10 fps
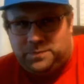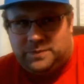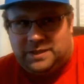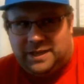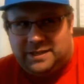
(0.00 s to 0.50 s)

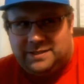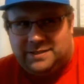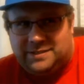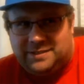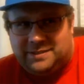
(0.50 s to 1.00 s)
That
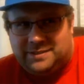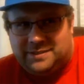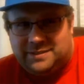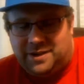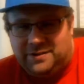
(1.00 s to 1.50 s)

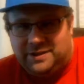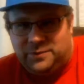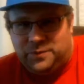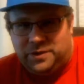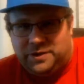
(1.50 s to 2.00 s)
song
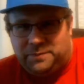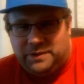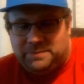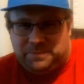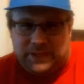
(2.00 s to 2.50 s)
didn't work,
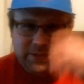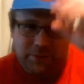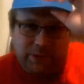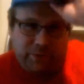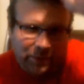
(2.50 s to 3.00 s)
but that's what
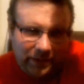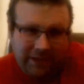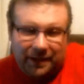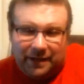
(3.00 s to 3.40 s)
we're going with.